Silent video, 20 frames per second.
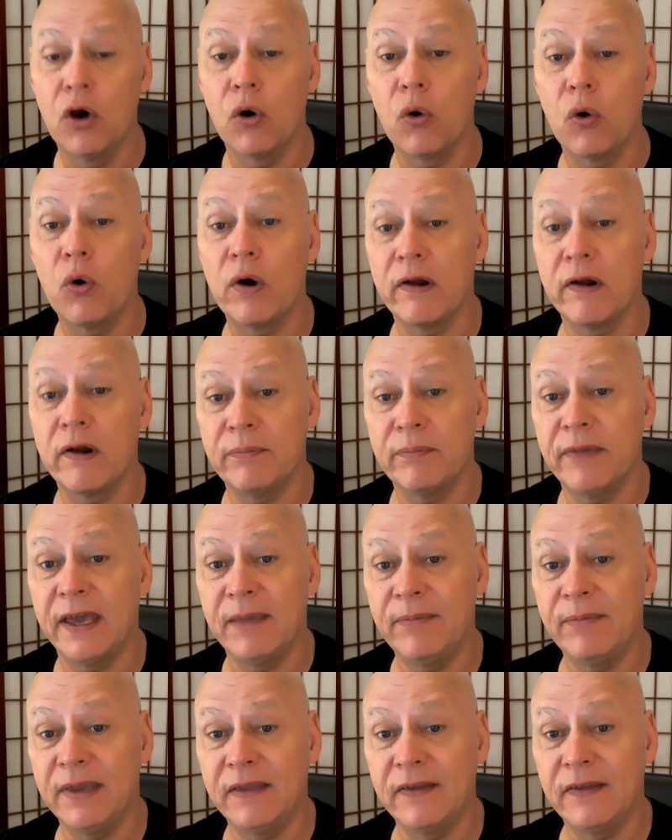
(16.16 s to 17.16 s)
Or it may
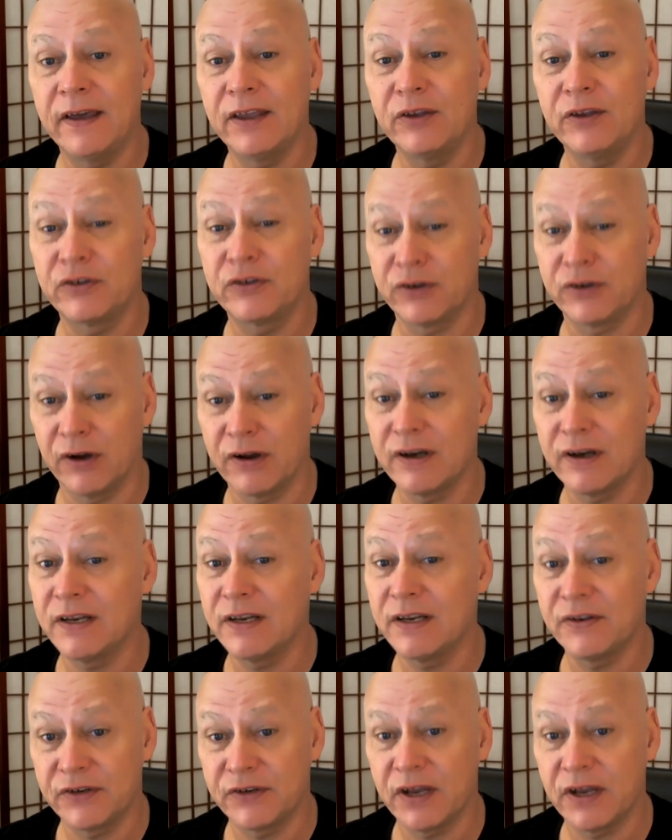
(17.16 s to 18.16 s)
be that you started
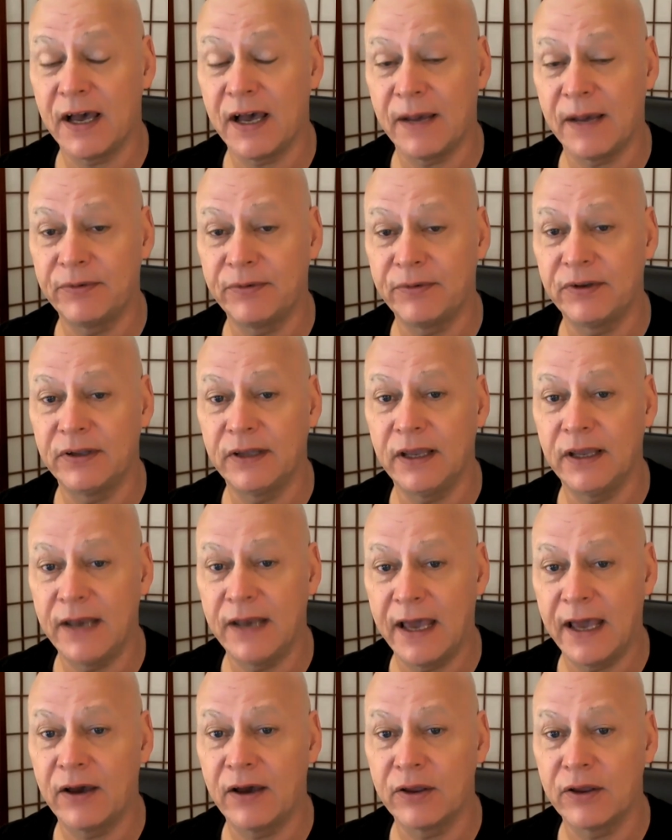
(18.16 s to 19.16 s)
and stopped, and
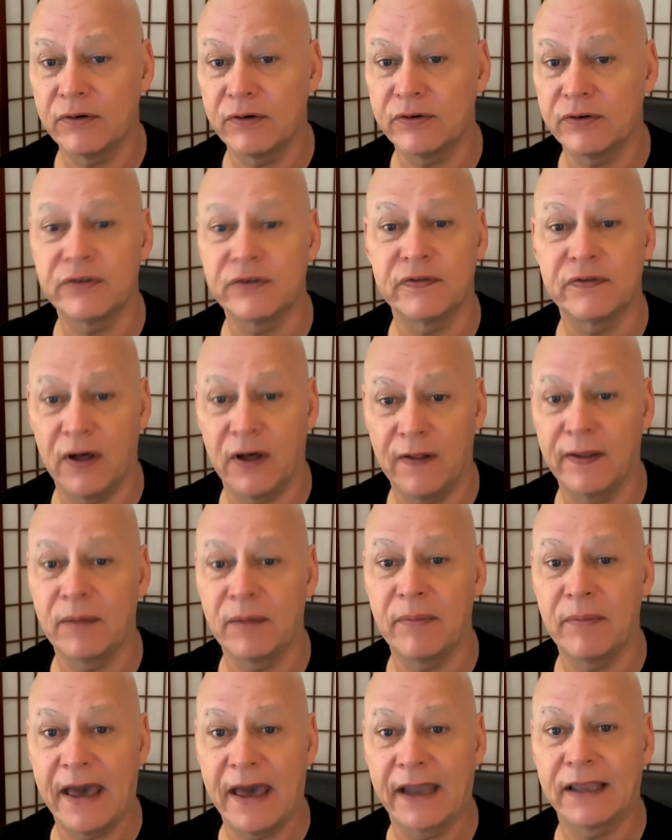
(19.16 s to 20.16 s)
now you're just falling
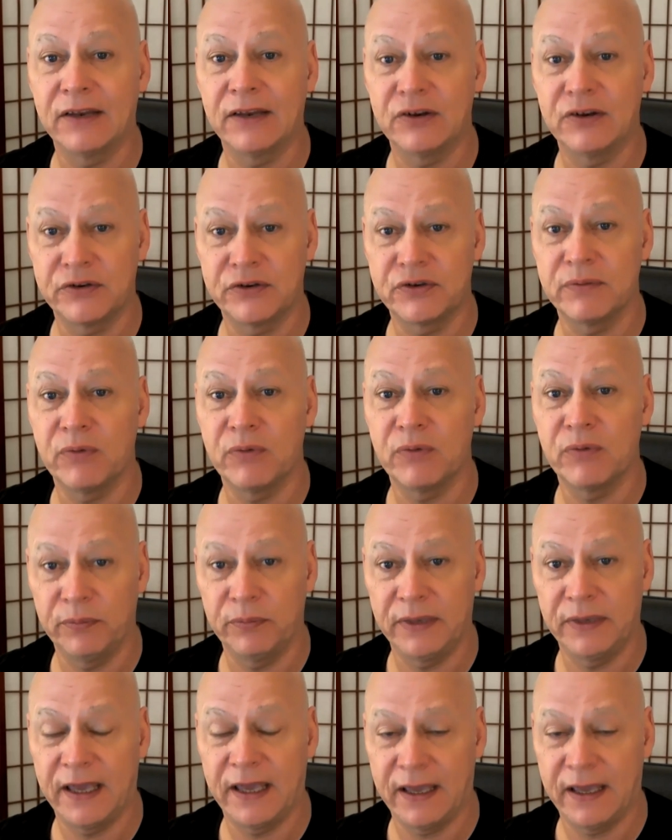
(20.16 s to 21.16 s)
back into some old
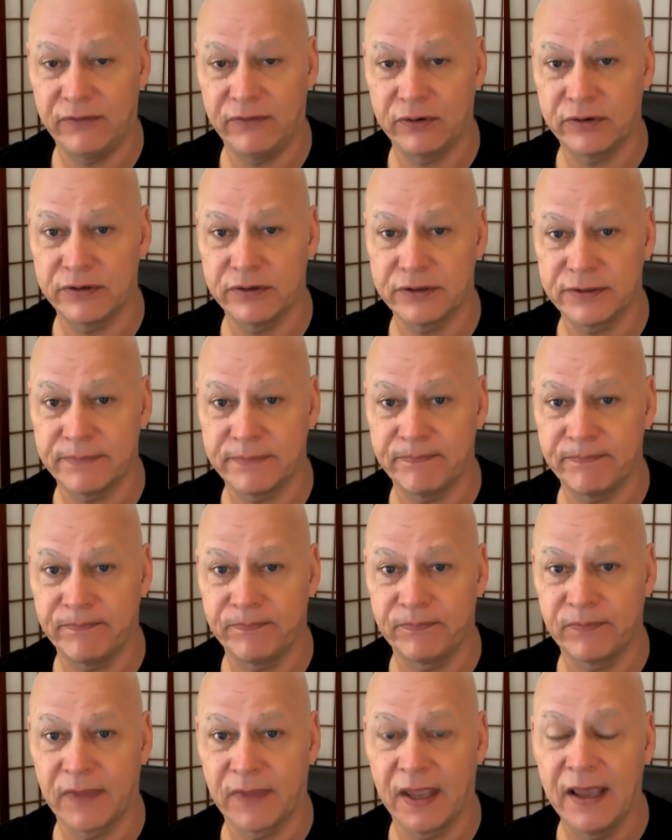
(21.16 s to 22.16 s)
behaviors.
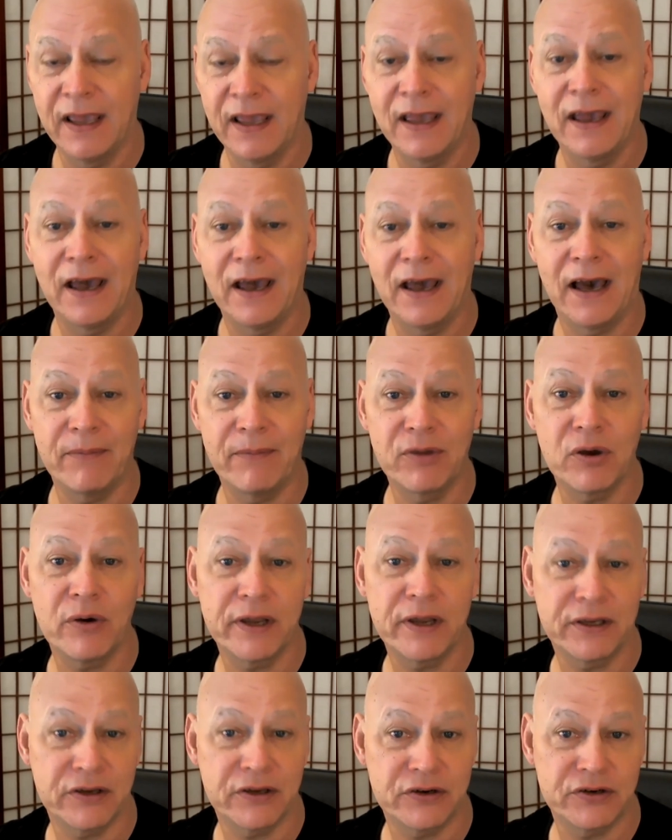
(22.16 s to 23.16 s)
I'm
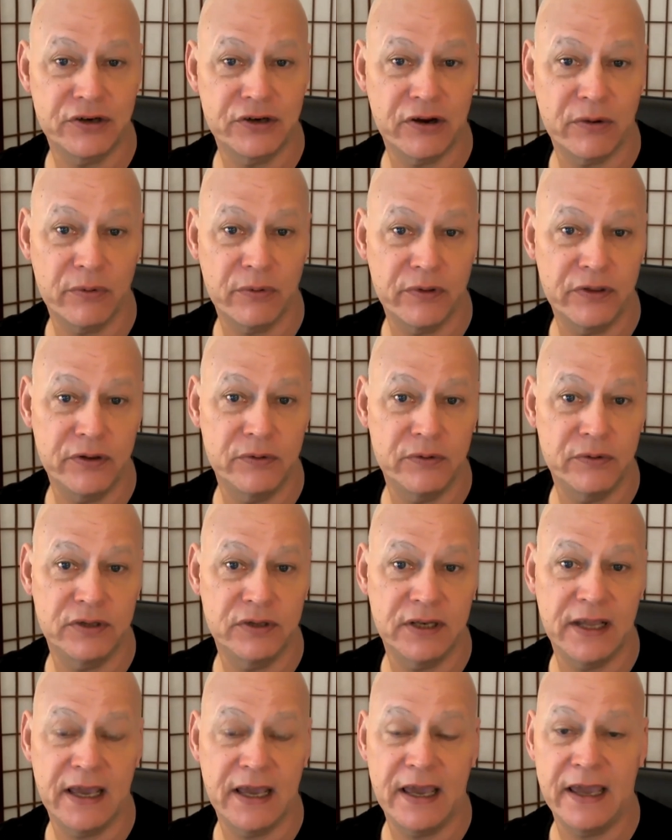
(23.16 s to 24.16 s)
going to share with you
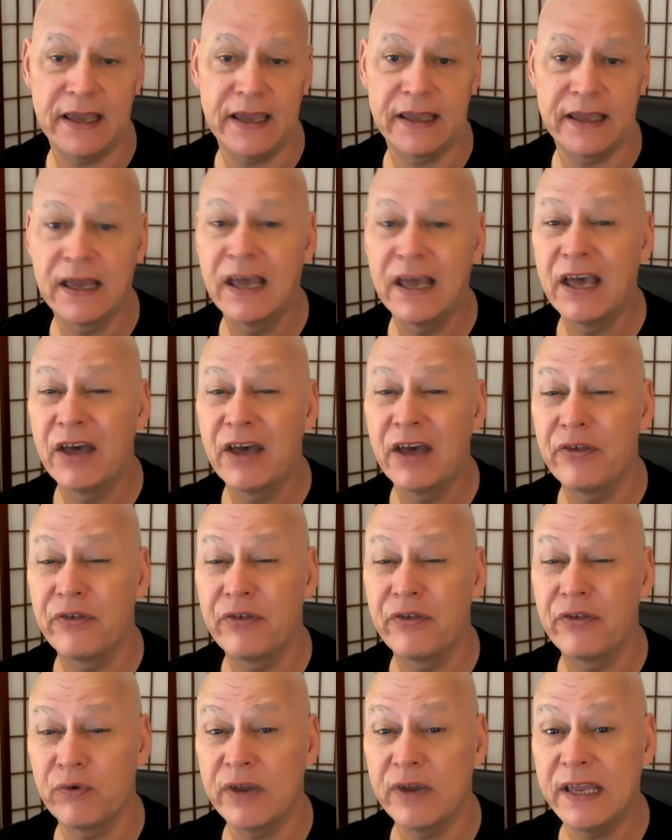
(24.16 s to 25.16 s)
today
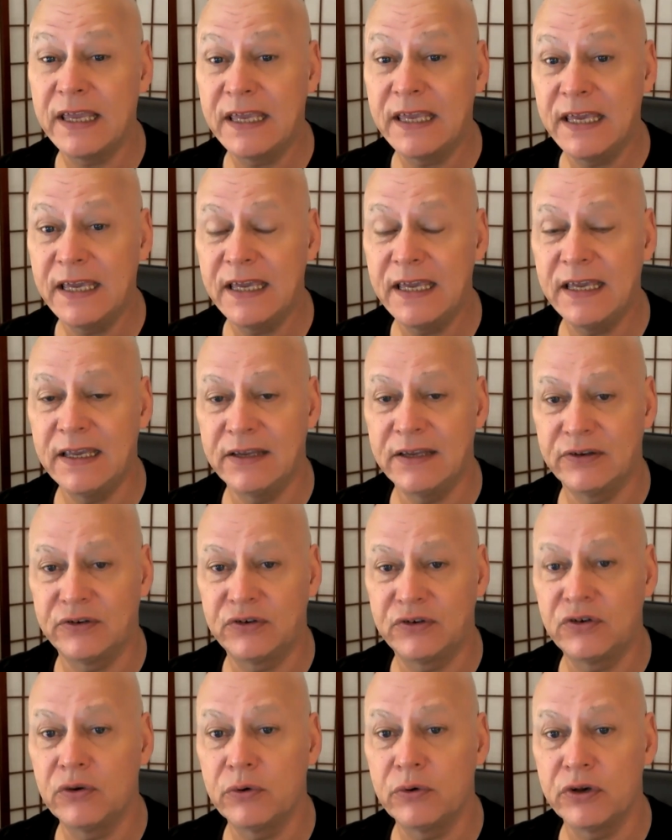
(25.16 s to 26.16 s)
three keys
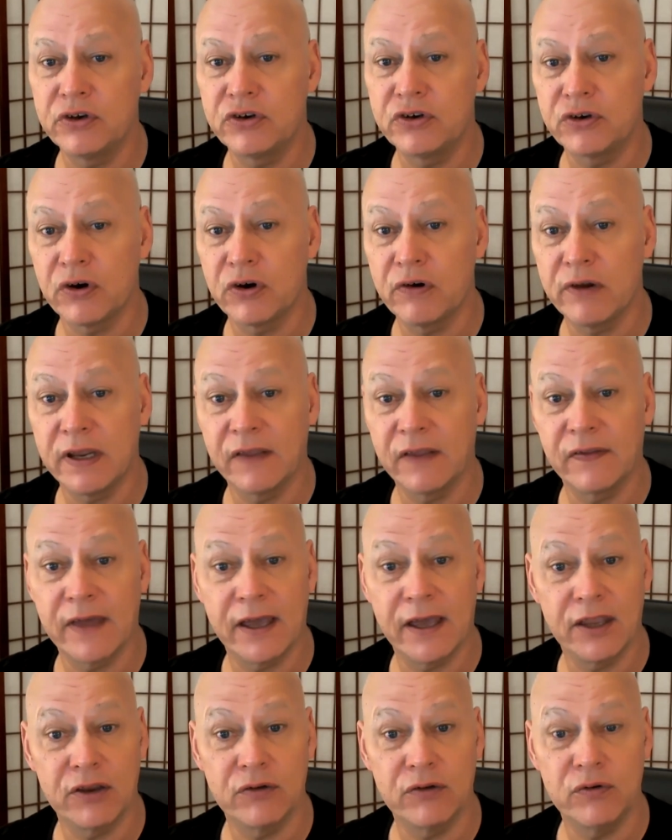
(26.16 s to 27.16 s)
to ensuring
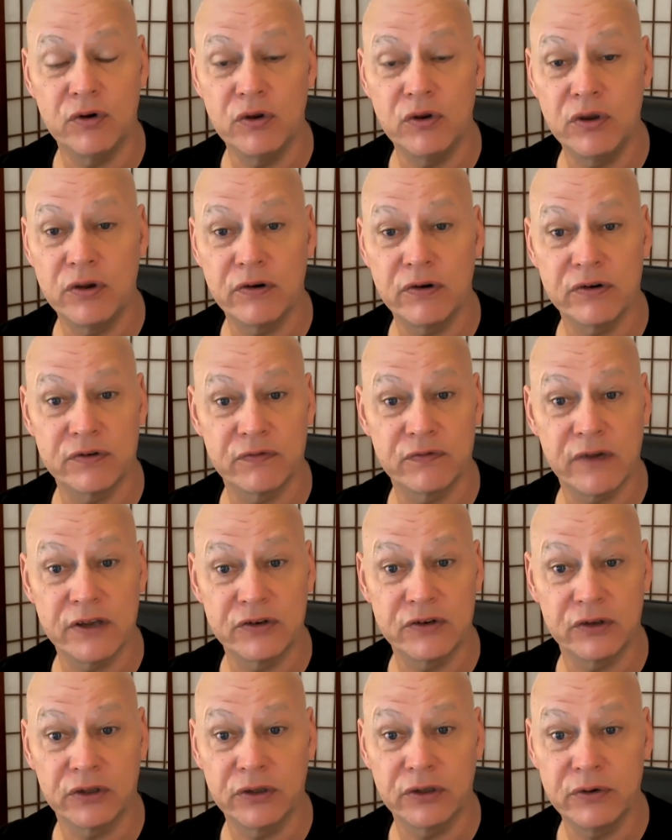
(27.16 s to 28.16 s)
that your New Year's
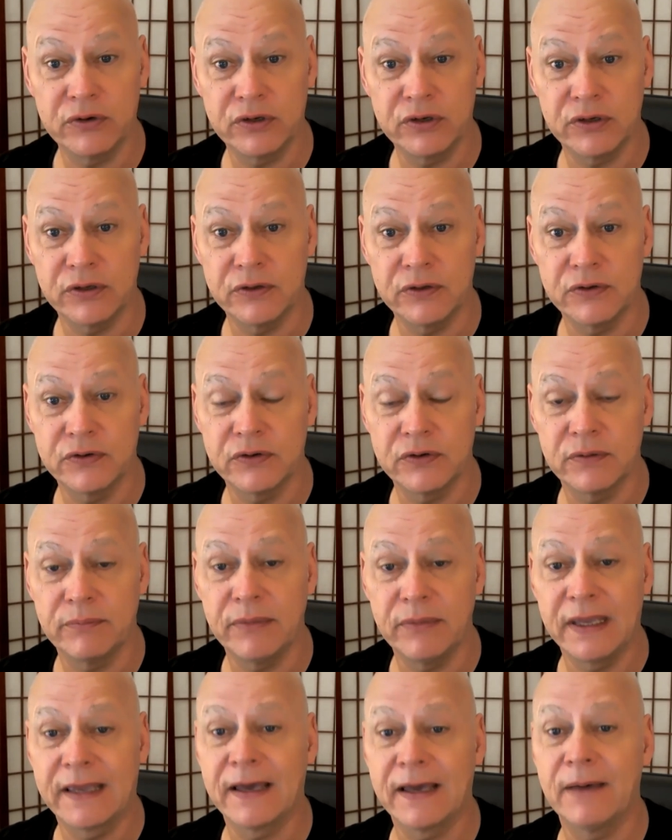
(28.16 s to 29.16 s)
resolutions
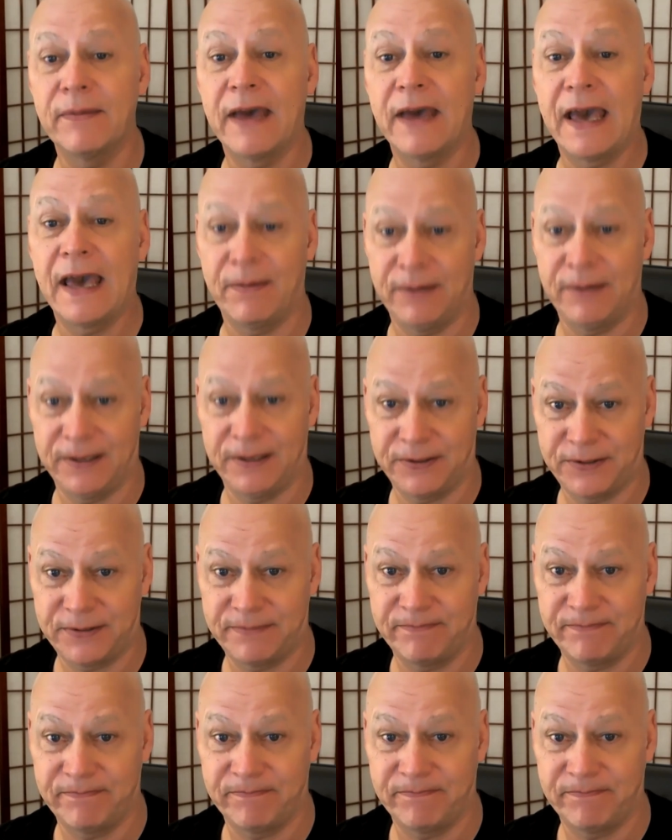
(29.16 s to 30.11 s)
become habits.